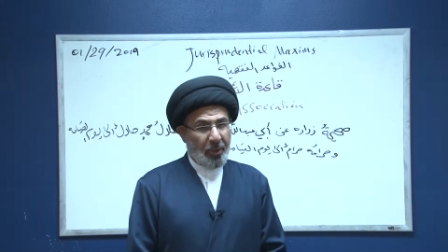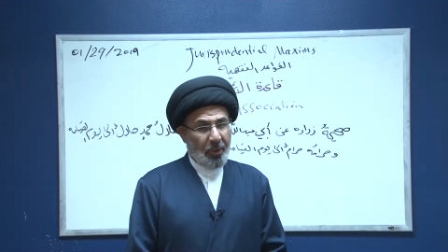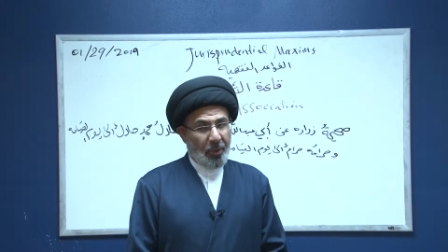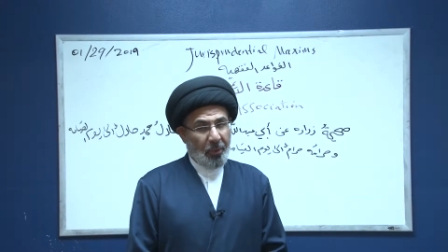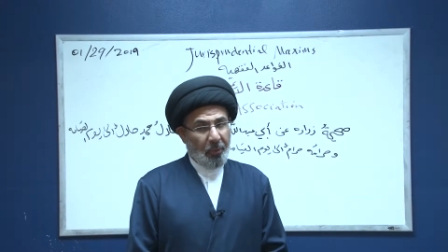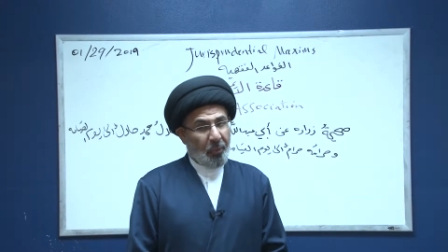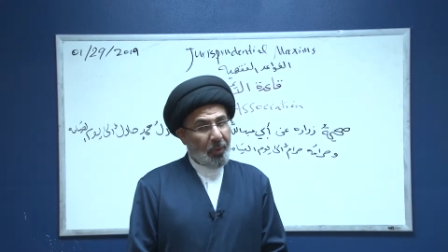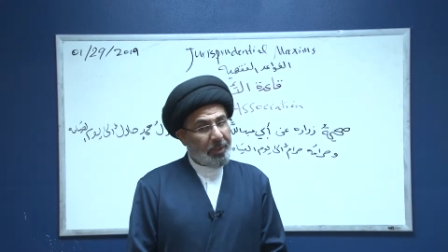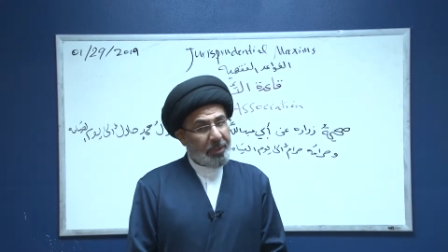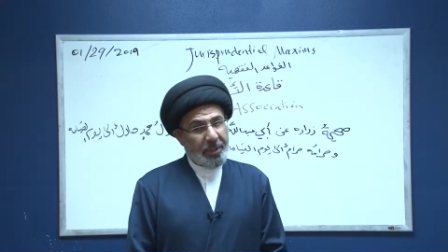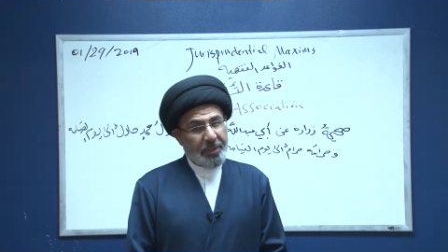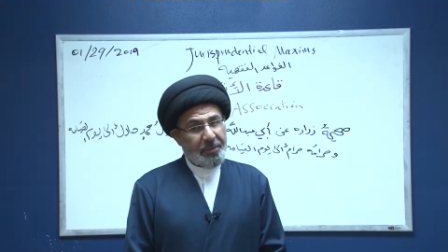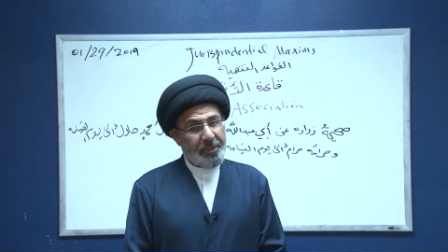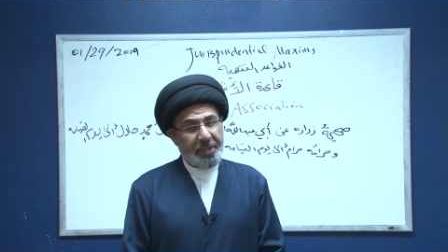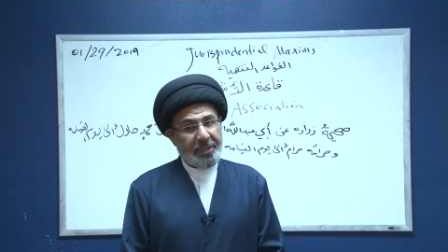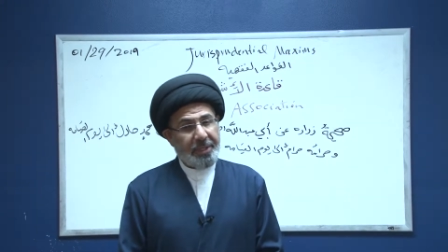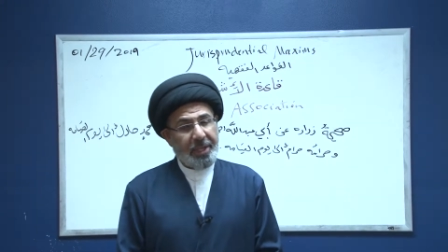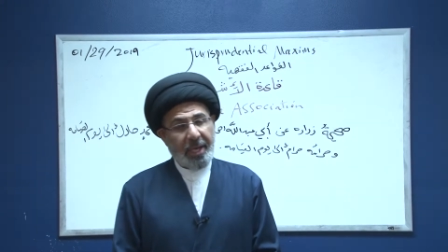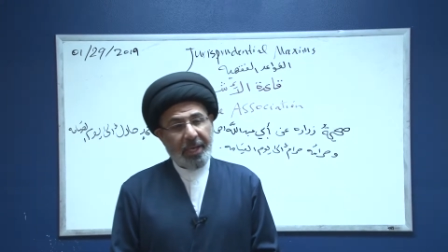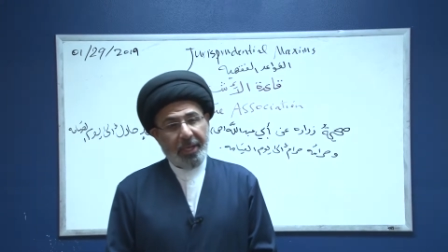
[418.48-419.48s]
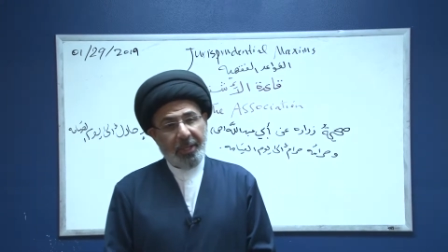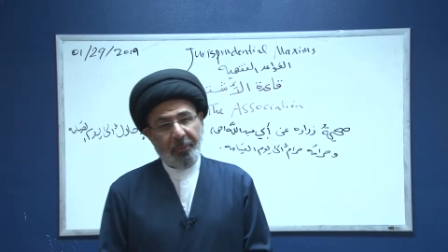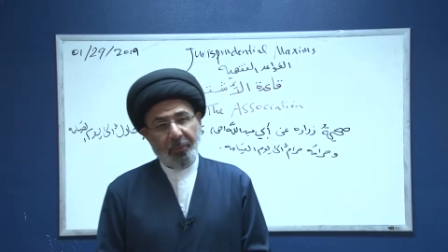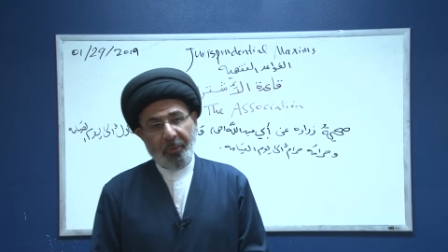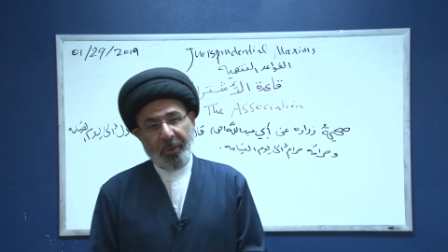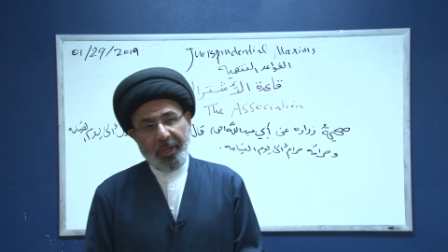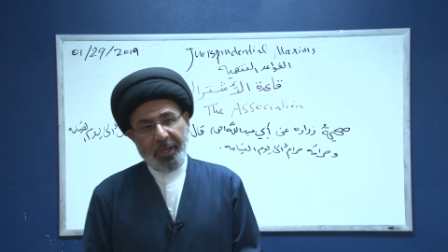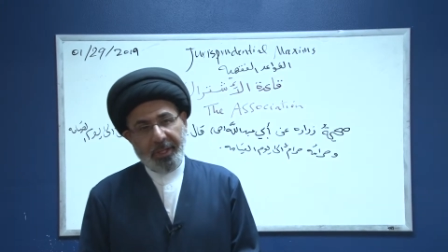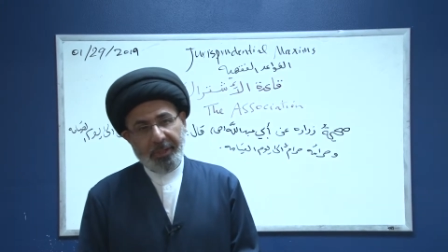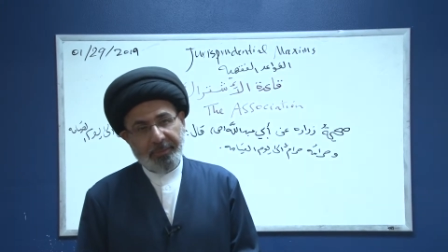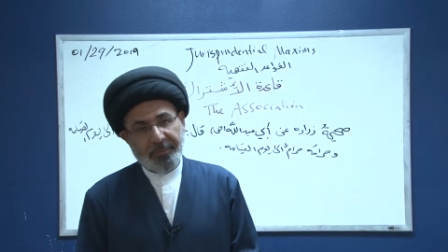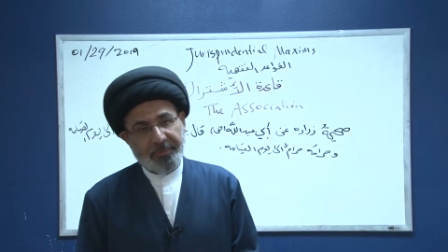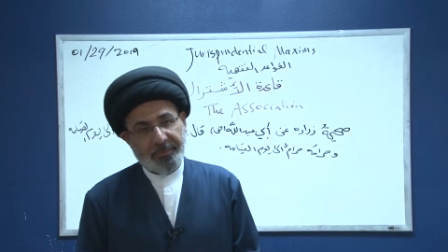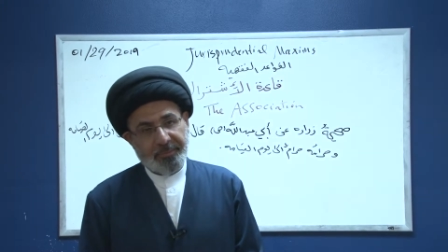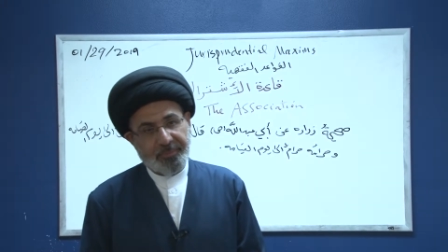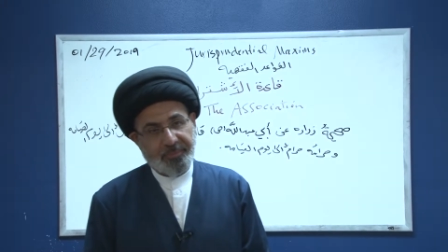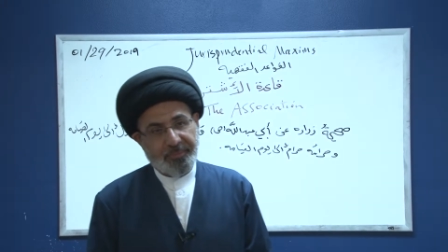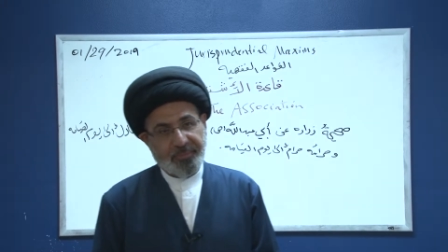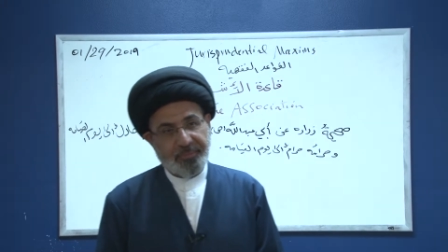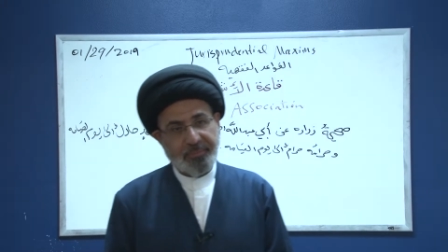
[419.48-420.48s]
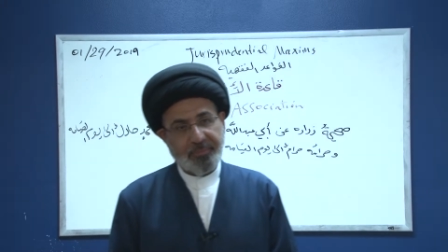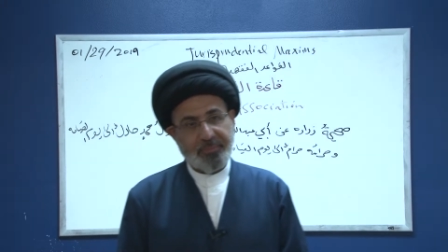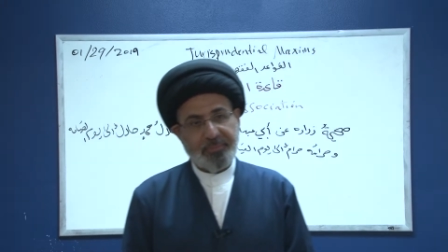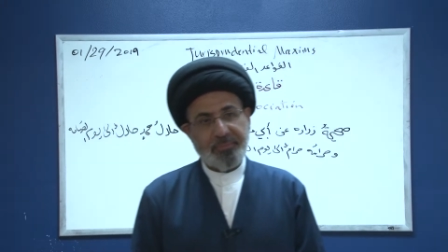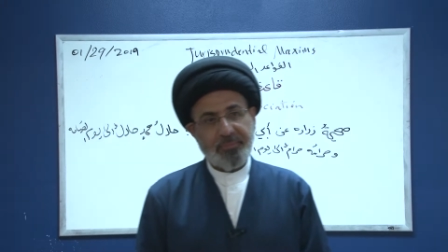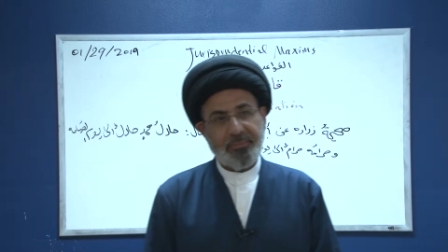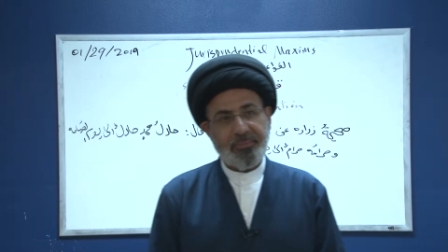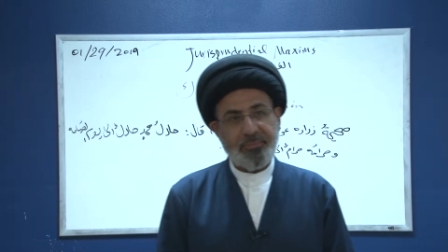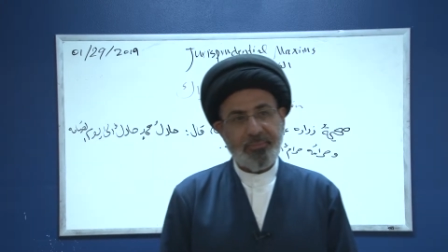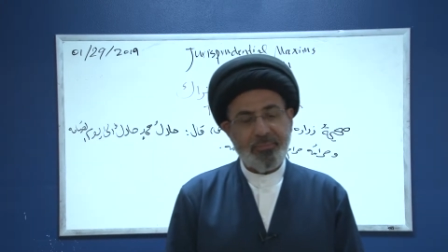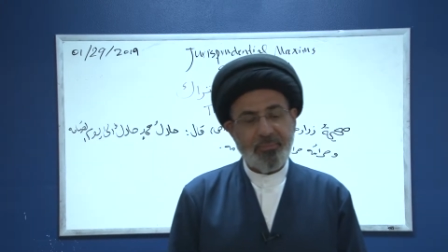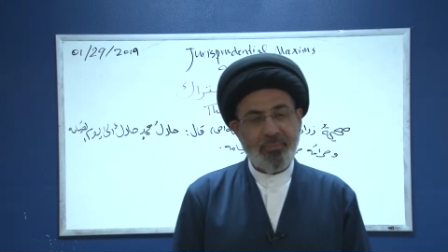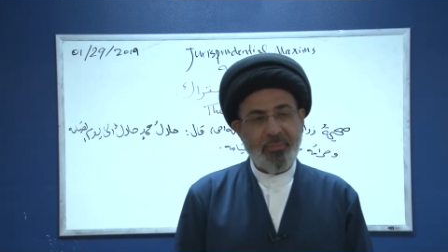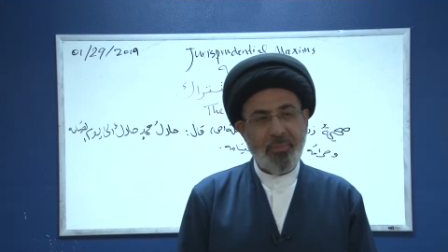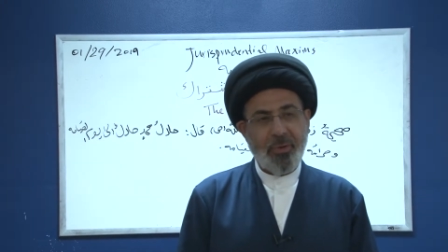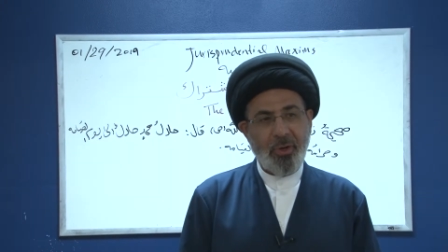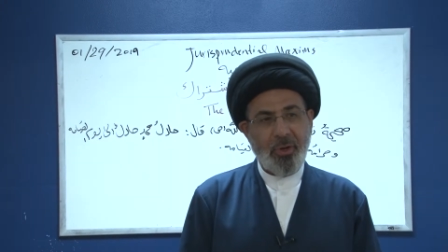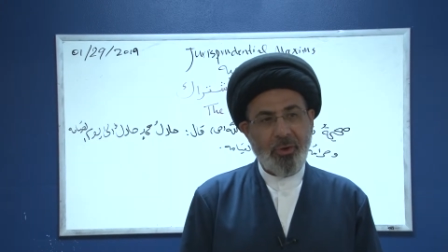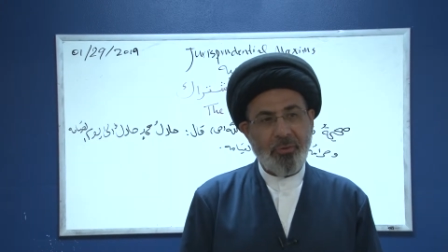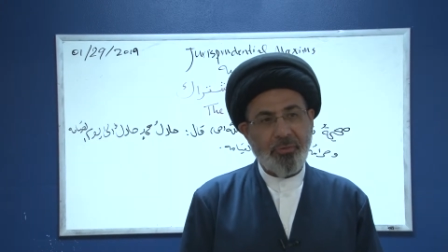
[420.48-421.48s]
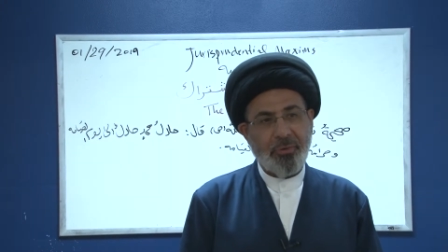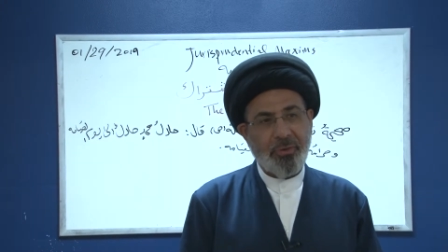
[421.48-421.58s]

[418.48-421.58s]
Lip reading: What is the second way of